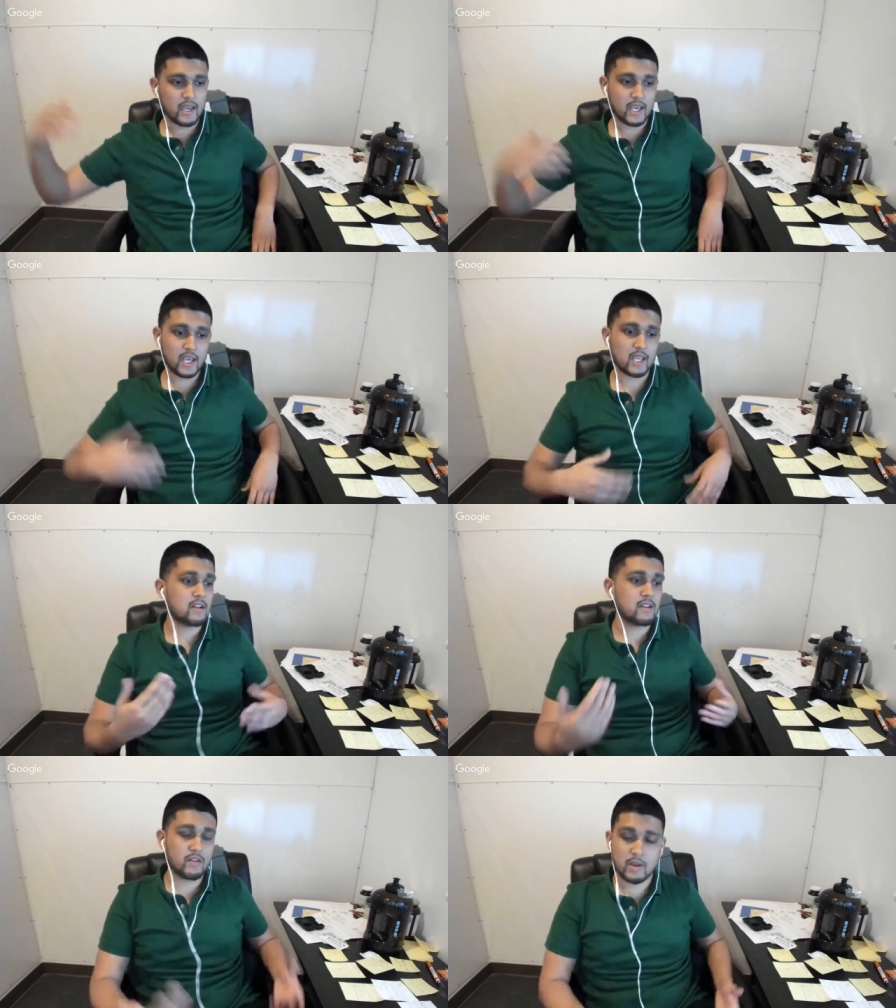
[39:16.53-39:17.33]

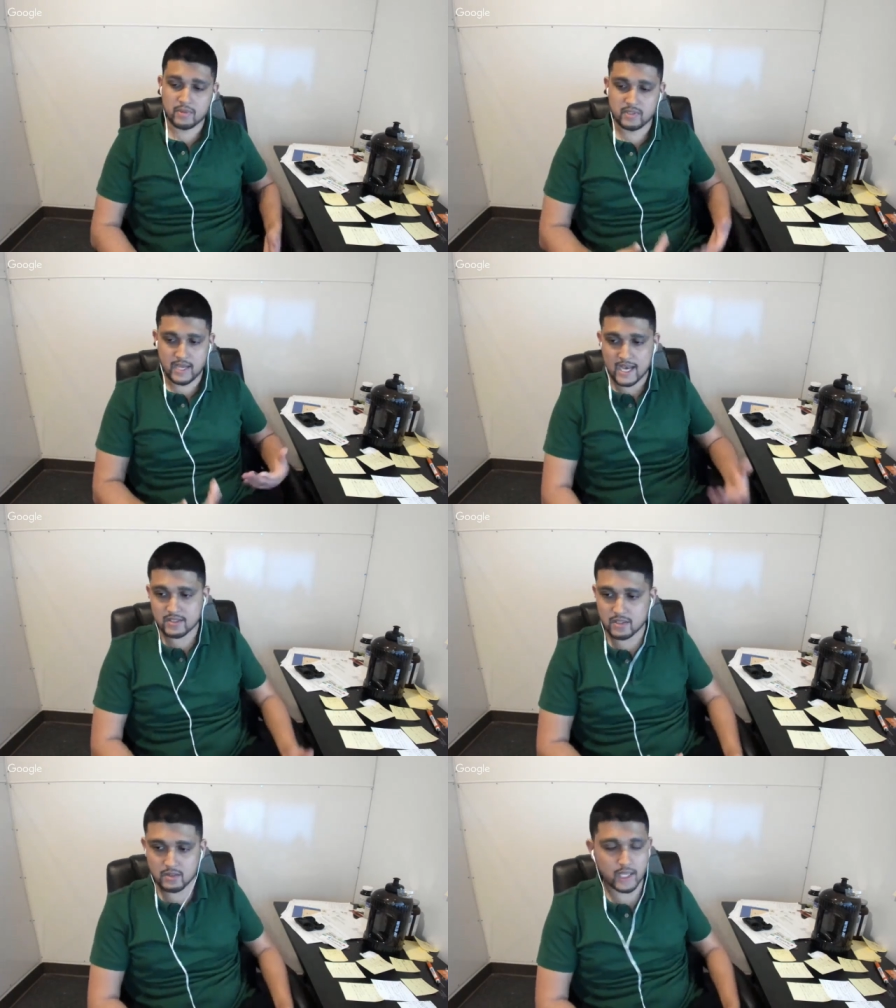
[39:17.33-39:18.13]
and they're able to
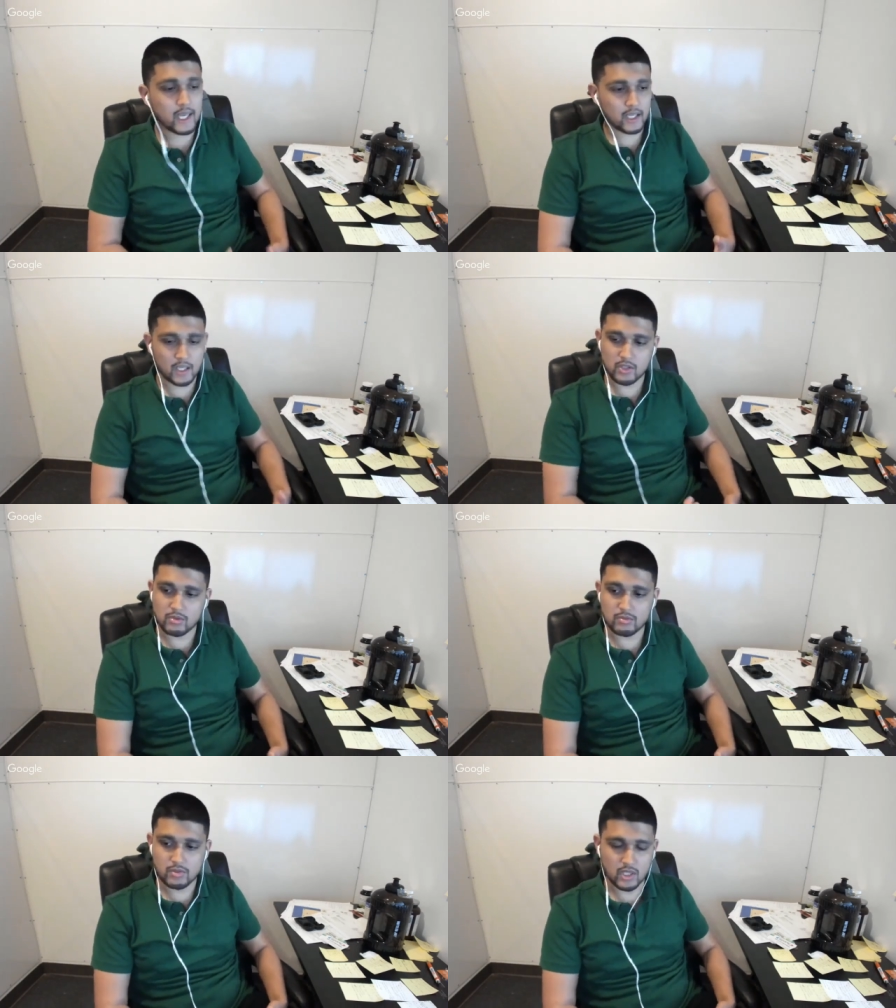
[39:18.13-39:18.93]
ask you like, hey, can
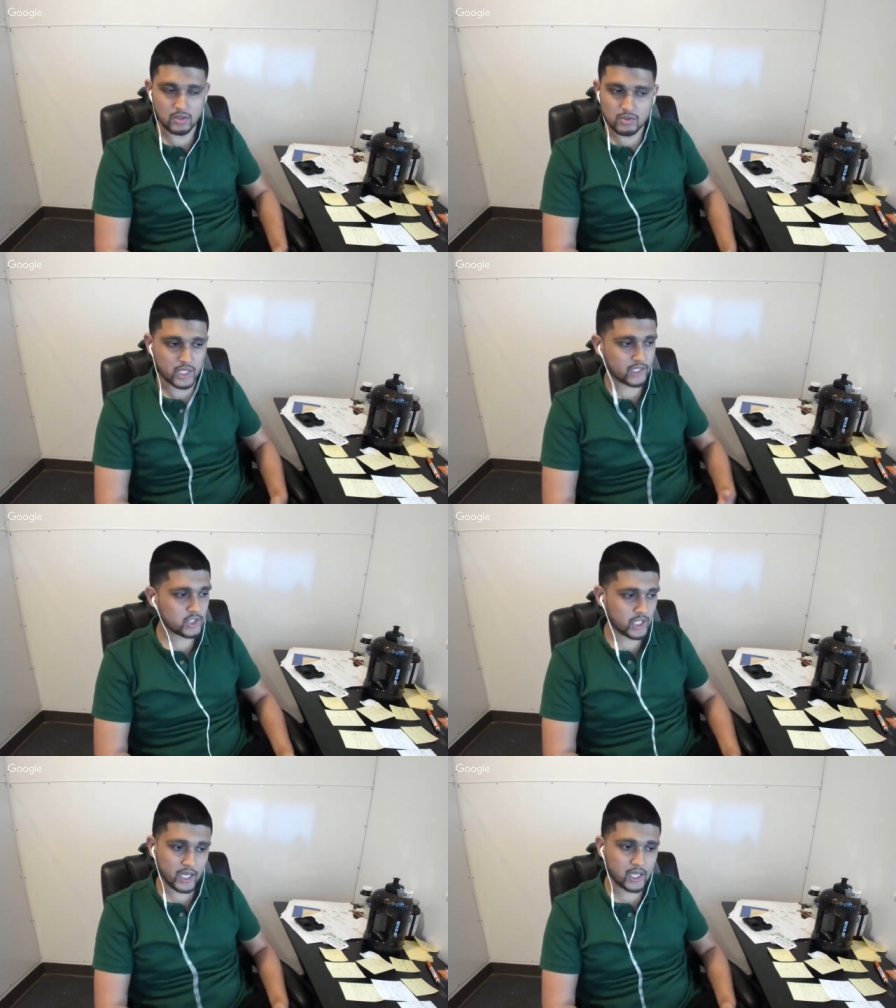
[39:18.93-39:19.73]
you, can you like
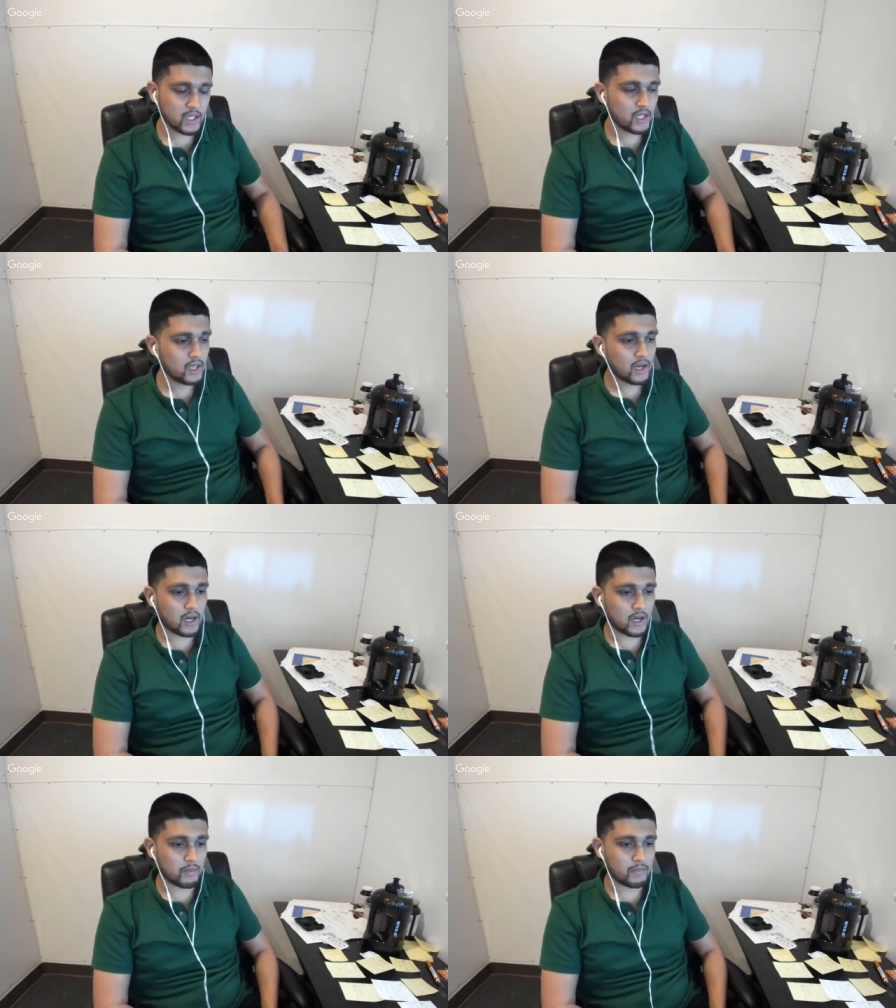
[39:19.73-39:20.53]
check
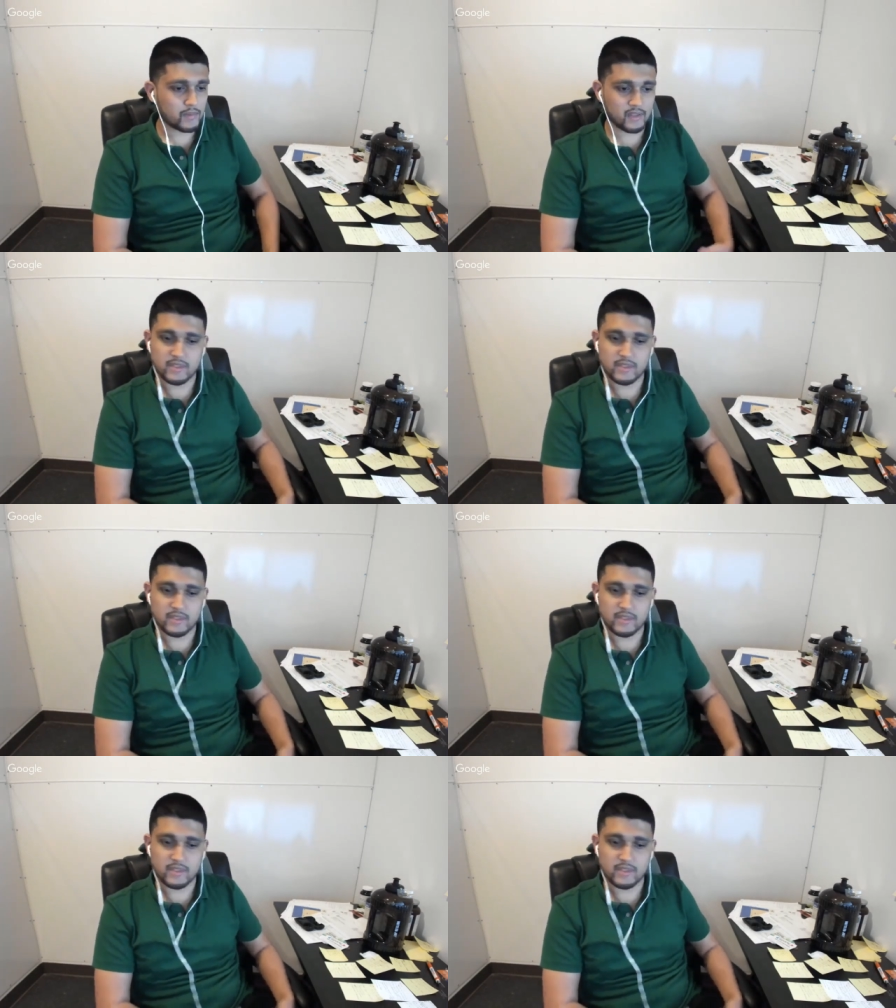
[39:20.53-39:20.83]
um, if